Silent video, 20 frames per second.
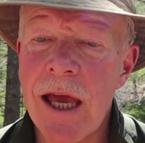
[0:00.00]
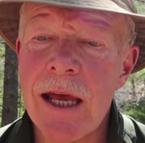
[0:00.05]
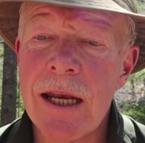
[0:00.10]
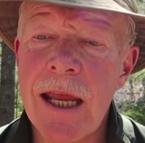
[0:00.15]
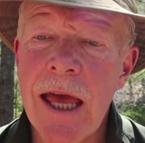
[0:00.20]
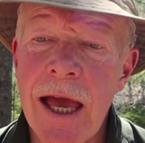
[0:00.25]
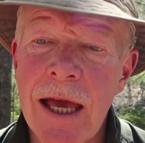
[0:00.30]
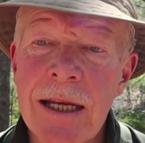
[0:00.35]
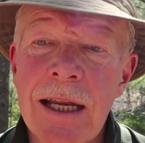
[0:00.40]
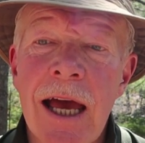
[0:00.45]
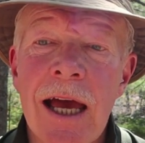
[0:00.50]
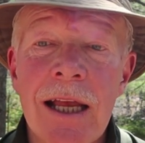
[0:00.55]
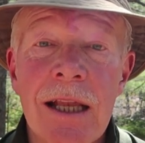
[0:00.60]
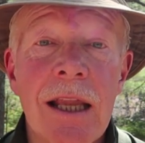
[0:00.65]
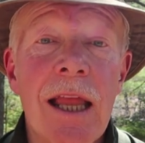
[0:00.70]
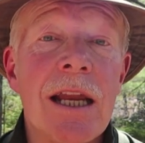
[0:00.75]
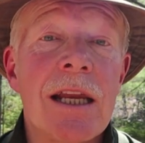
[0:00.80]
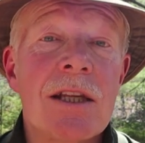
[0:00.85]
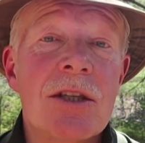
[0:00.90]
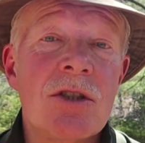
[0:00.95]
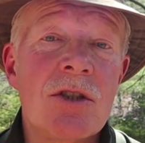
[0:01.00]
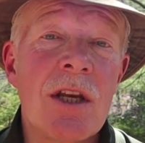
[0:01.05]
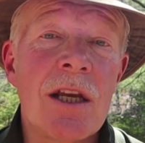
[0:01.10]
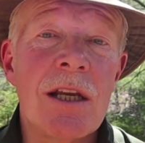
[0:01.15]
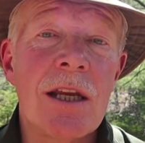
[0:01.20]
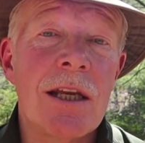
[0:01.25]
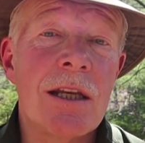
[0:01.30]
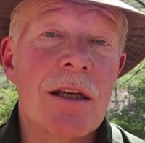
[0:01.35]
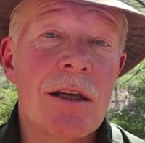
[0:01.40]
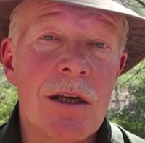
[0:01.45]
And had I let it
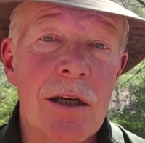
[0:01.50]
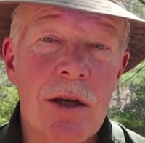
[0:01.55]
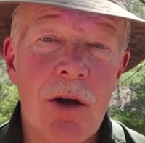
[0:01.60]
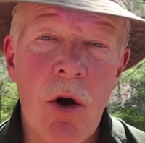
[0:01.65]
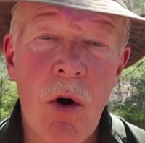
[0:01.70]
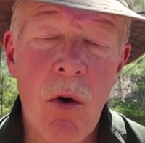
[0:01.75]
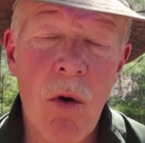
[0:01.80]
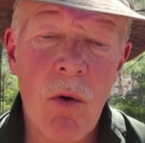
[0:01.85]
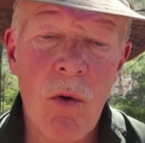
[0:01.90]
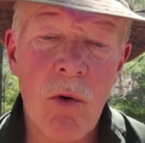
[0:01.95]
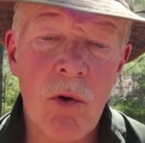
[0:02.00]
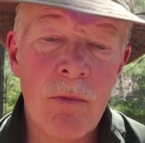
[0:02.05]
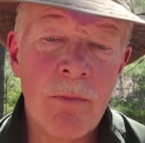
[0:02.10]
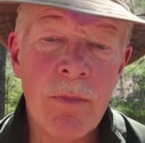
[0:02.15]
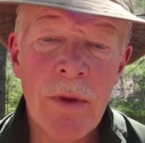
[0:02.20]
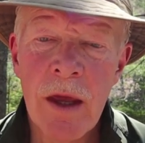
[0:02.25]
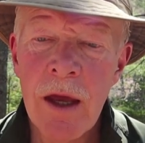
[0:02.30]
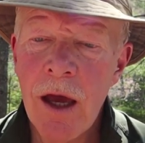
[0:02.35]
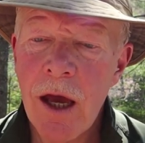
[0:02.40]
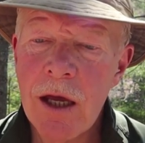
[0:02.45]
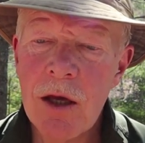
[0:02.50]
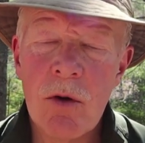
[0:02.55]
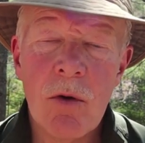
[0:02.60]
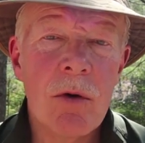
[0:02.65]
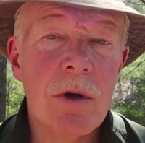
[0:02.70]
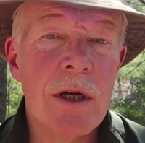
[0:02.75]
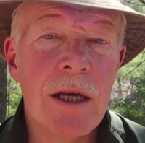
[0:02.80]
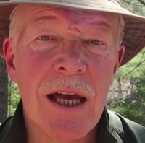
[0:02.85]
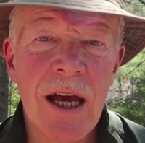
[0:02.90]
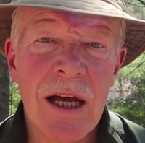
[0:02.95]
sit and get cold, I
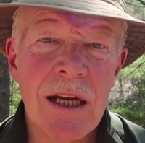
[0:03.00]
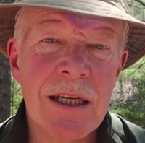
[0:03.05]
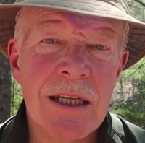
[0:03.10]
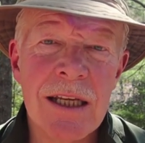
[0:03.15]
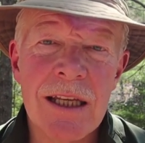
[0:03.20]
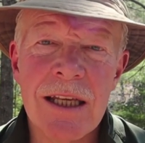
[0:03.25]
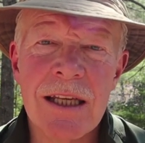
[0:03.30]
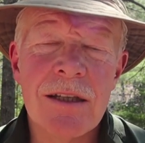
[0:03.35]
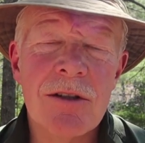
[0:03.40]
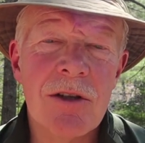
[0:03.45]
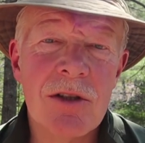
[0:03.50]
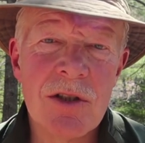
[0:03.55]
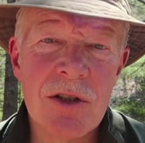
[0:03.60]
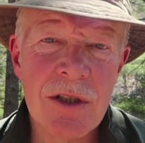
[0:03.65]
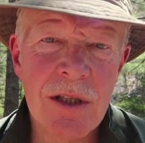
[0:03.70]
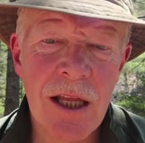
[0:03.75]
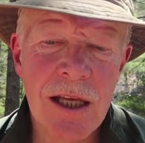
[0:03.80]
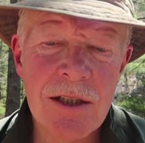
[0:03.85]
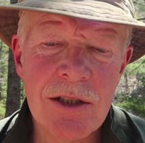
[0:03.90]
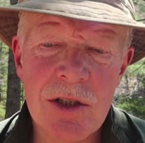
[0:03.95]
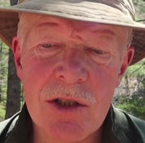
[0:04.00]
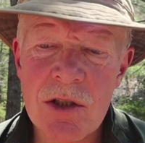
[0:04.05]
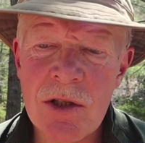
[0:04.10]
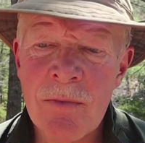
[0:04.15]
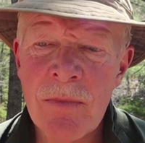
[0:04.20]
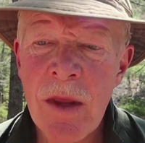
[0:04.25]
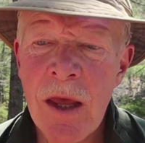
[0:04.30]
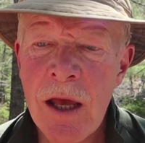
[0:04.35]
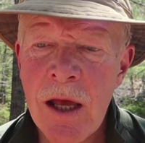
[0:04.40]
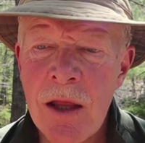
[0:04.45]
could have cut it into
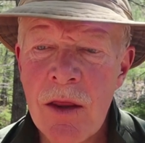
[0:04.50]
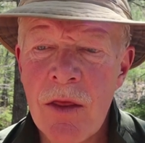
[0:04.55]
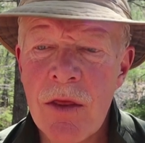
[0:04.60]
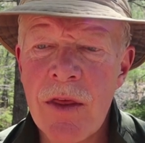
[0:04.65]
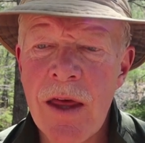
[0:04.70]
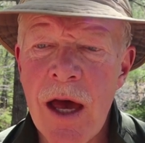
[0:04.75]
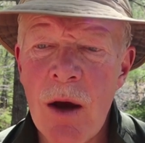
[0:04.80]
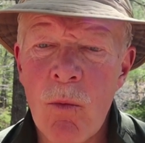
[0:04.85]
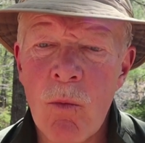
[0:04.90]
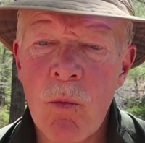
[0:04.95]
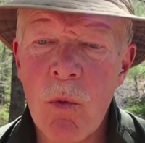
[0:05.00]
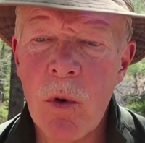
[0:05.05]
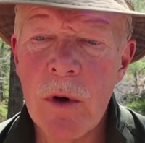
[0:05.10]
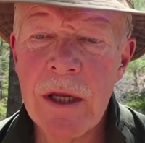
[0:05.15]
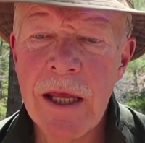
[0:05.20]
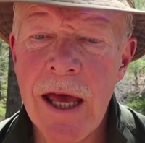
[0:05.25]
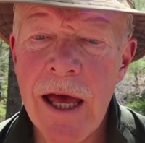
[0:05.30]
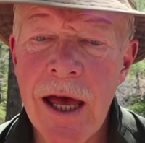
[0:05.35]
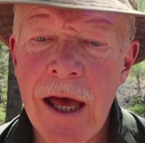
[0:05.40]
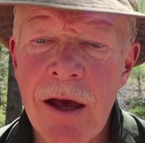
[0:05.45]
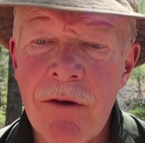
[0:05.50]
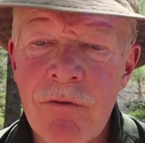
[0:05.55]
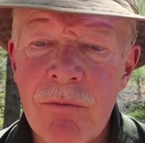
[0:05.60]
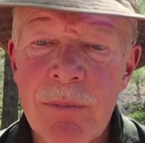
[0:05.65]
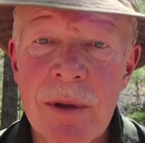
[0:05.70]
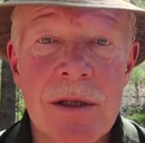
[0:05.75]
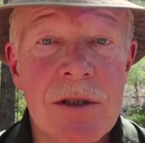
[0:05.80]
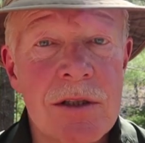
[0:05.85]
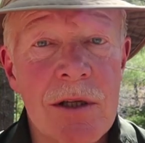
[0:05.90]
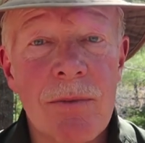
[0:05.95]
slices that would
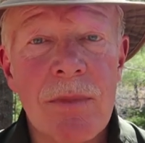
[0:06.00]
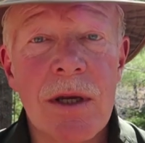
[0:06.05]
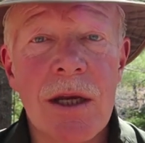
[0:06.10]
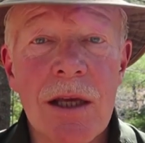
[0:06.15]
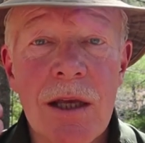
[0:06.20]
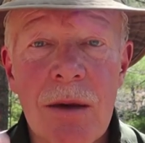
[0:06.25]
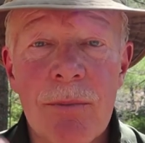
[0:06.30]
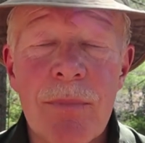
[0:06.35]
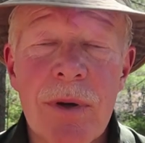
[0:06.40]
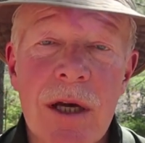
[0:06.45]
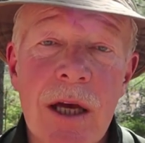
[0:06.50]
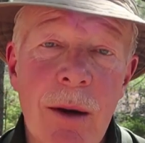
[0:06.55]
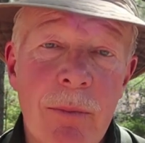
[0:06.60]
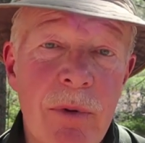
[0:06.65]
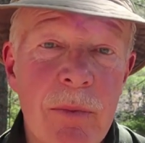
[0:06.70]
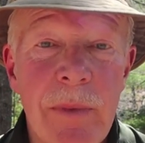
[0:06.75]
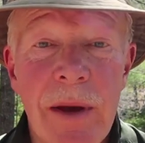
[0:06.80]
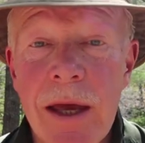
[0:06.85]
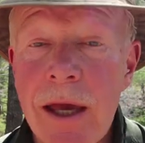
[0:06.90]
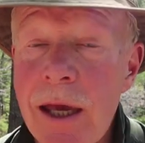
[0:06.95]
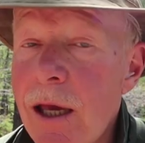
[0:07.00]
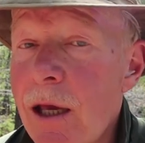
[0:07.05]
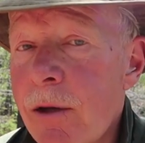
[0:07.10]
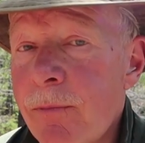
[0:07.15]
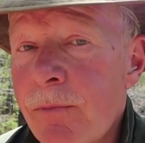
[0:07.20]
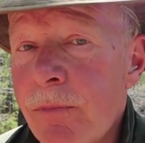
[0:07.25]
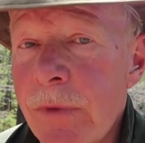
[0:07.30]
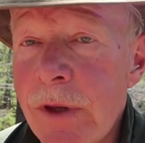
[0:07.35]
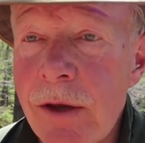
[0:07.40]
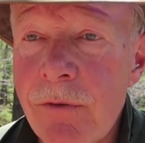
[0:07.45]
have been something I could pick up with my
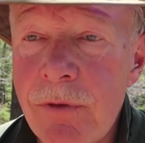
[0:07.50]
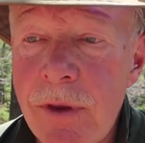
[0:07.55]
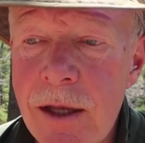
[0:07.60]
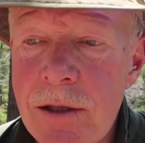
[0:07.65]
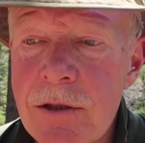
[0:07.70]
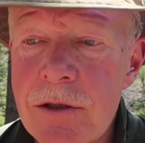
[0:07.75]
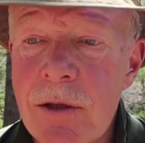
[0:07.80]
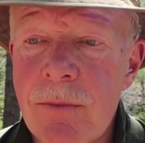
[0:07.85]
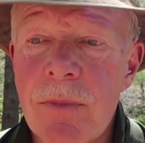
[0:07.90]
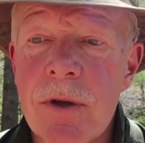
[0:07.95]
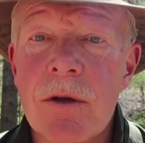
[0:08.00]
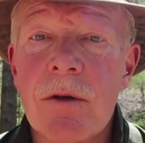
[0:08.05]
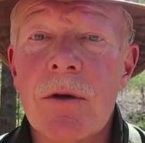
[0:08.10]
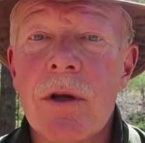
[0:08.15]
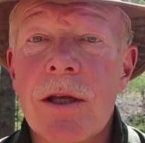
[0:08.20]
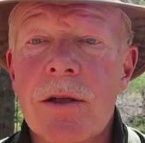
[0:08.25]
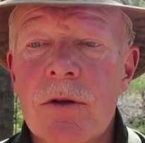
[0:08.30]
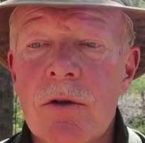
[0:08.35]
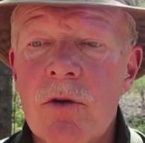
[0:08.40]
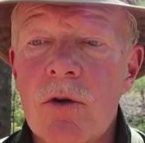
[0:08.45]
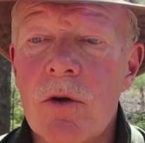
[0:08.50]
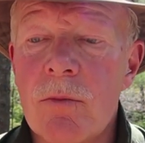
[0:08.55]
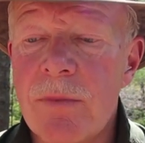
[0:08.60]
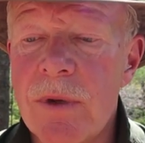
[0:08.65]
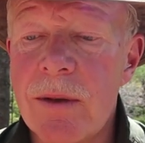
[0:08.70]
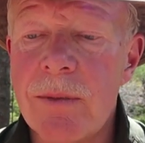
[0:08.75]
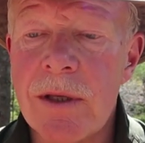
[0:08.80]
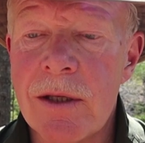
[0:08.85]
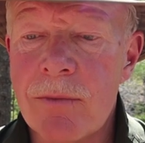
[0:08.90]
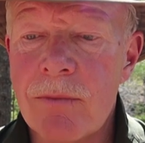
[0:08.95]
hand if that's something you like to do.
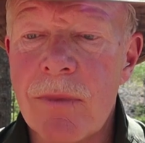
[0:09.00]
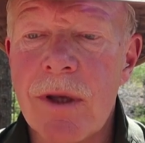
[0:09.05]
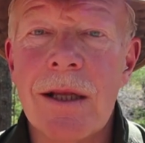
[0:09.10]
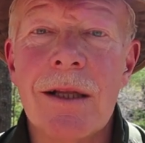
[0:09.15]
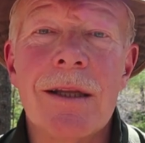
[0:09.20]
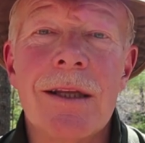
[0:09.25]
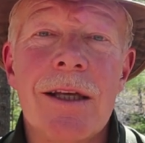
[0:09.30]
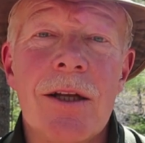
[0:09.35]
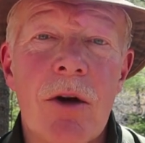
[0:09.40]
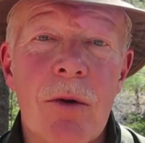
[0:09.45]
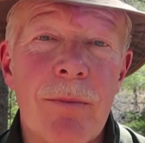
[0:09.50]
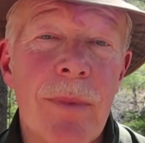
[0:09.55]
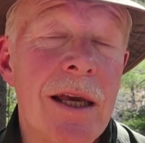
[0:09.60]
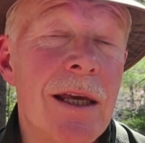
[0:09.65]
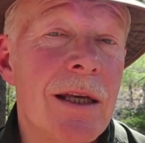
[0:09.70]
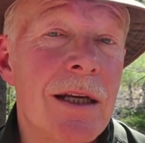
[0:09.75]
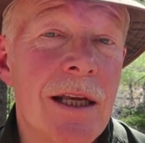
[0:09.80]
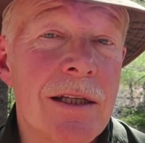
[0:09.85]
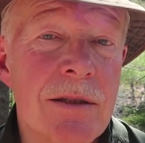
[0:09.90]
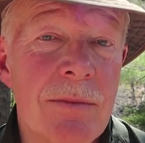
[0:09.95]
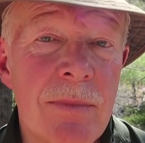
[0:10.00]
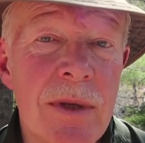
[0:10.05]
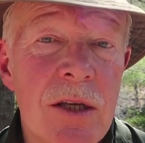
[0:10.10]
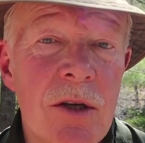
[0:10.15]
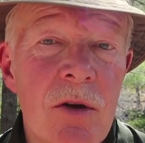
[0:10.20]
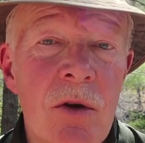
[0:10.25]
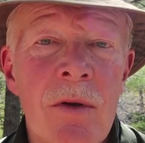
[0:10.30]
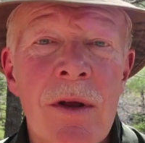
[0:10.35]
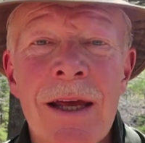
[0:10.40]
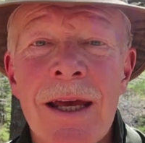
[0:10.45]
Maybe, you know, make it as a
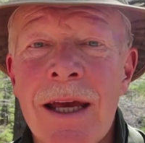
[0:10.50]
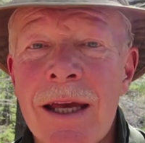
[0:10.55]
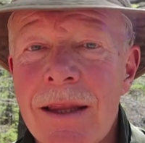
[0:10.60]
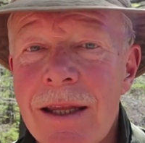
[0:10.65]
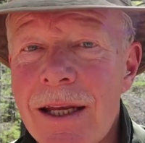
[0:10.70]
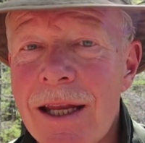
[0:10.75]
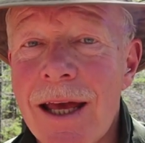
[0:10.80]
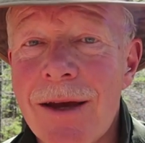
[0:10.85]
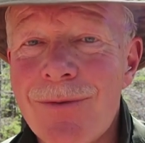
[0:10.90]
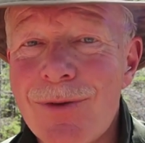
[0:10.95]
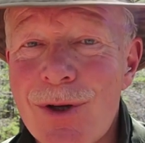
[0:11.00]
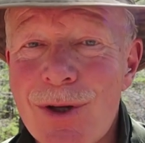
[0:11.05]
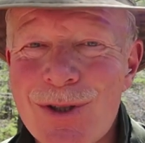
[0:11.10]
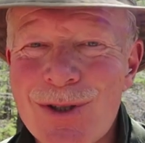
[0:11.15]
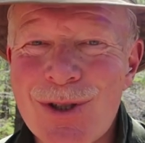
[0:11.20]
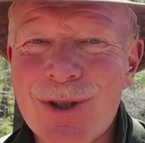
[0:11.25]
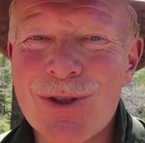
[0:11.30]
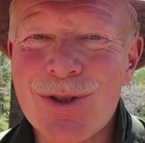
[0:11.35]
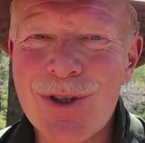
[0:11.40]
meal, then have it as a